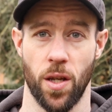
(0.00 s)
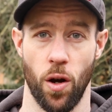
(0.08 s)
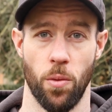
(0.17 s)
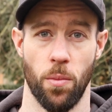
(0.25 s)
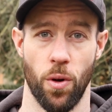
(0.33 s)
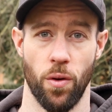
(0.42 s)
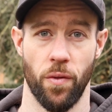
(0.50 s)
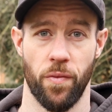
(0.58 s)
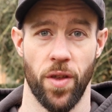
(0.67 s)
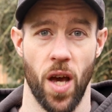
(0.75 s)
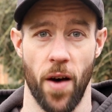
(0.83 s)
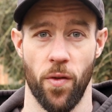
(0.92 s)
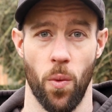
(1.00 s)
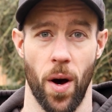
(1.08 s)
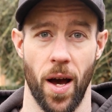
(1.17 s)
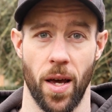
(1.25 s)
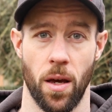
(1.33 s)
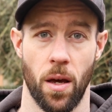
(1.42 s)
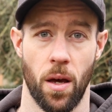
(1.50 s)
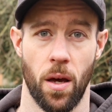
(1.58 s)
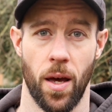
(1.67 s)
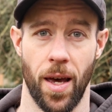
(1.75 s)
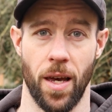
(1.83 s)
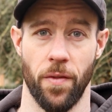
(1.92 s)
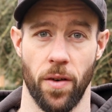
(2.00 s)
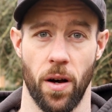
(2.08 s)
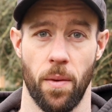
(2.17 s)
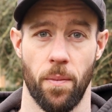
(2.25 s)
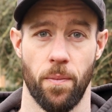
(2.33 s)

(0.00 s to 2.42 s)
don't move the other way either.